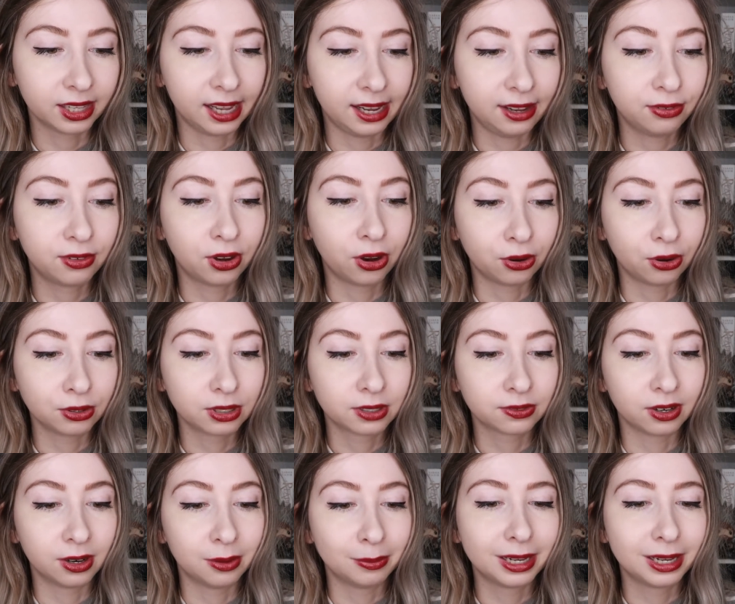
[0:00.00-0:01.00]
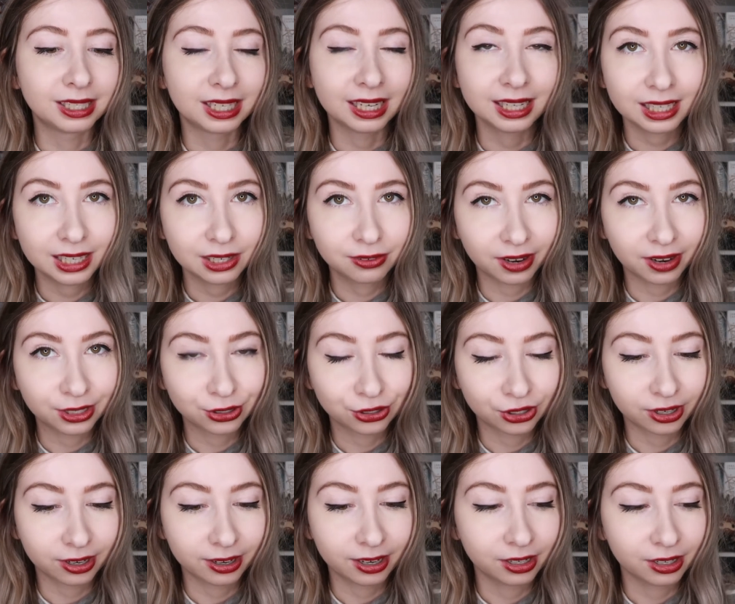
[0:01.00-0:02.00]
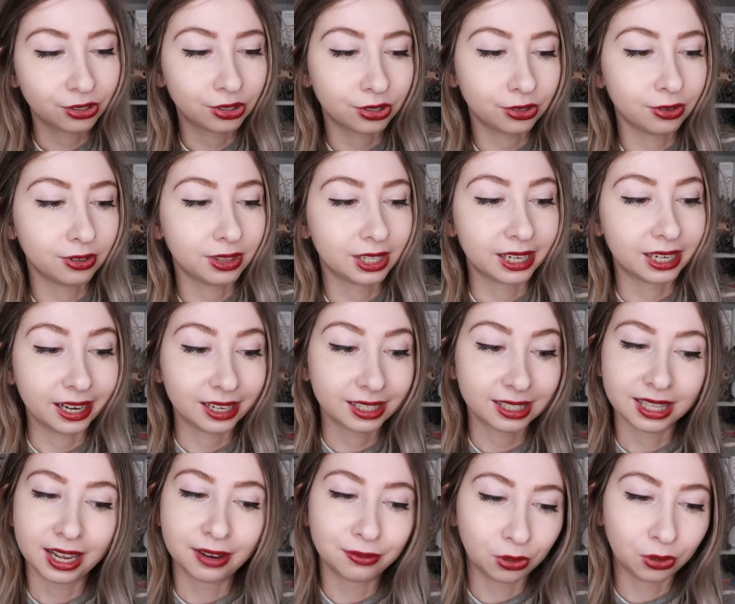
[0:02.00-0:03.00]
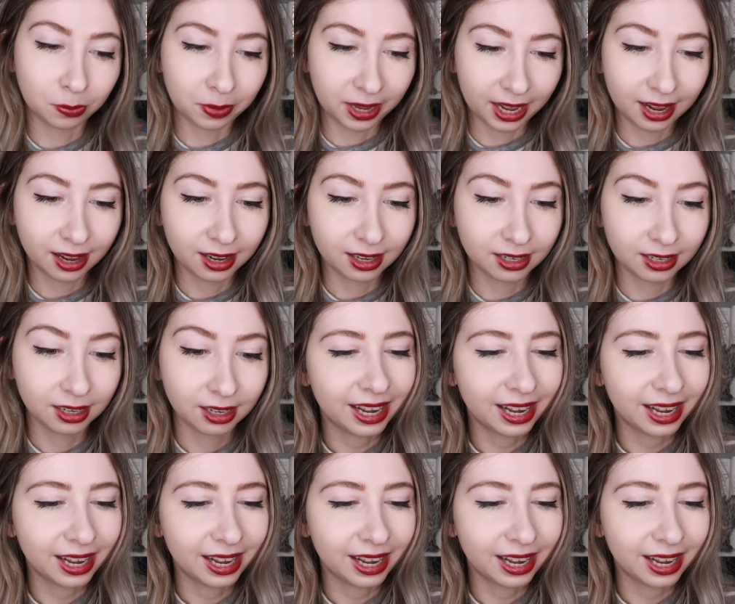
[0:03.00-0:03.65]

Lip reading: Life goes from daily adventure to the next level bad.